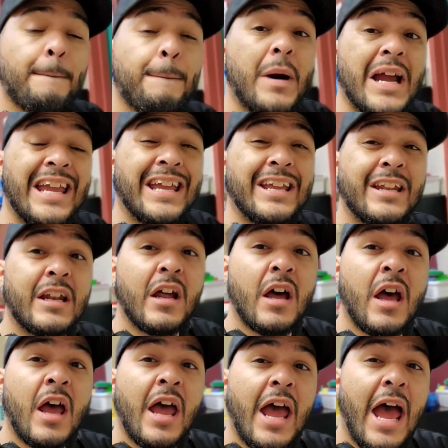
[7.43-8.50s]
but in
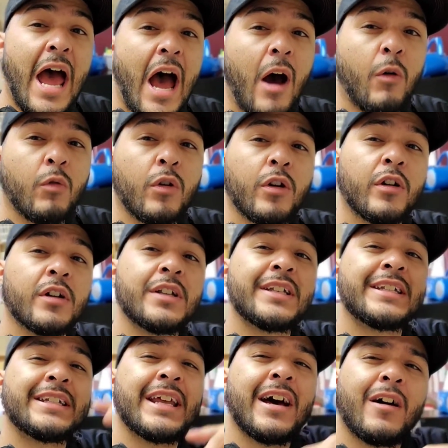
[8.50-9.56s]

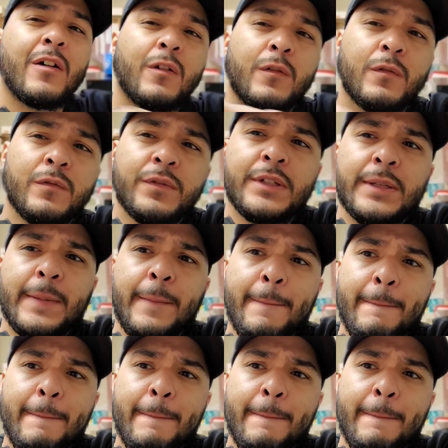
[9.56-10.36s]
ourselves.